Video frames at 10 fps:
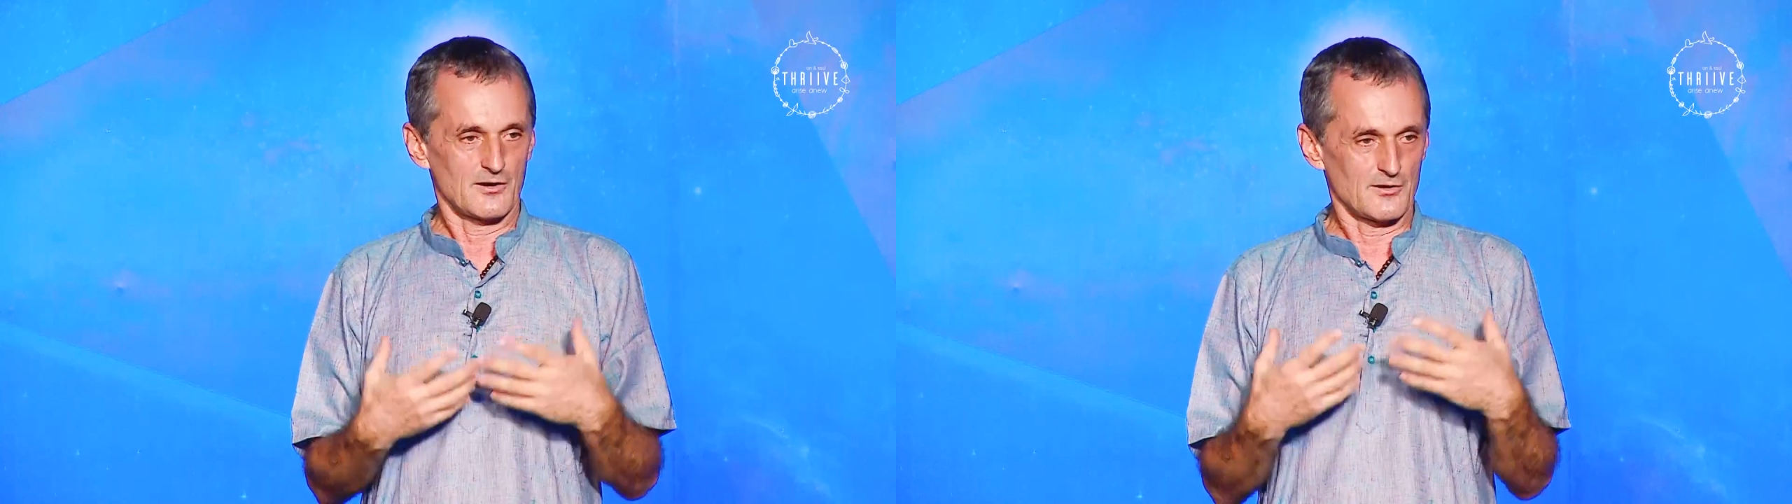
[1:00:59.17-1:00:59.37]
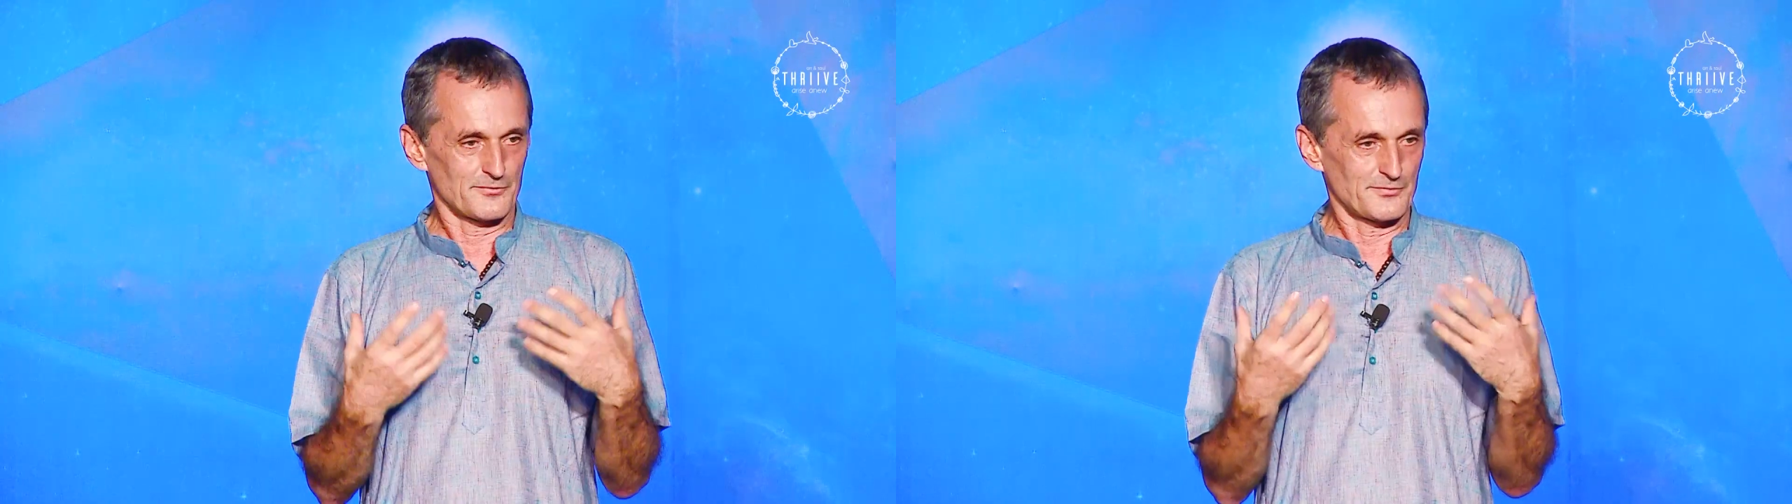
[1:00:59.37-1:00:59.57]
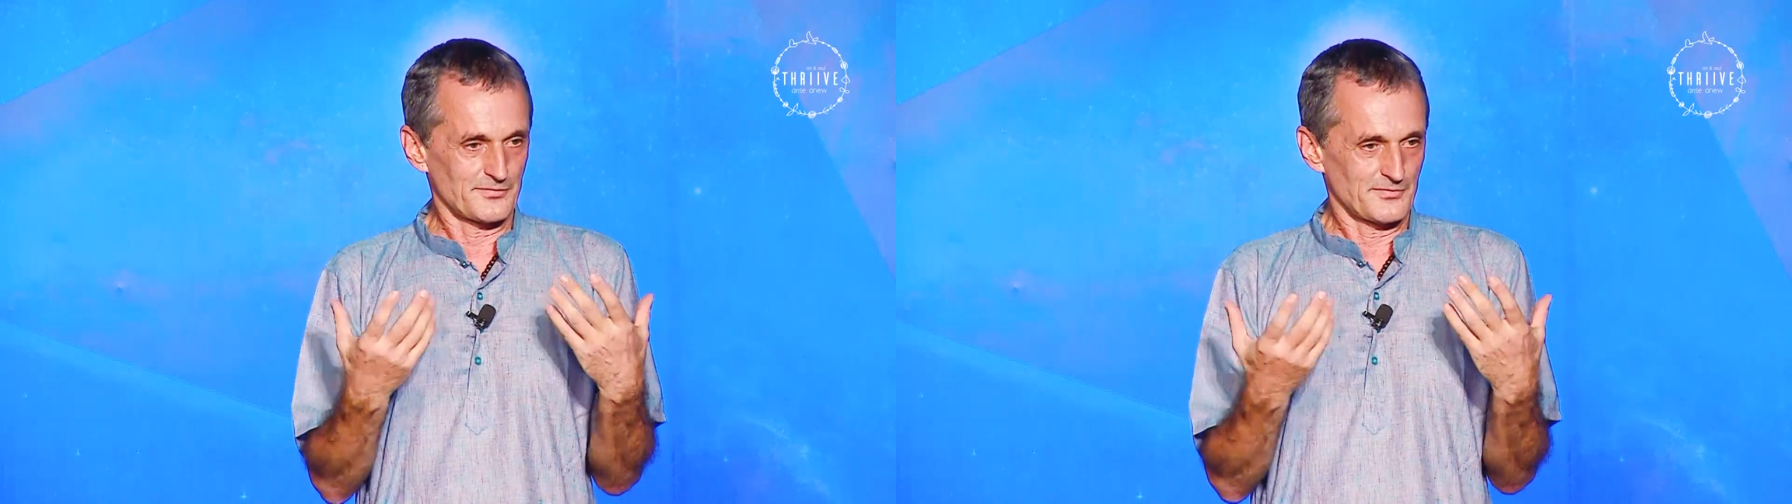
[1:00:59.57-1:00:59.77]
of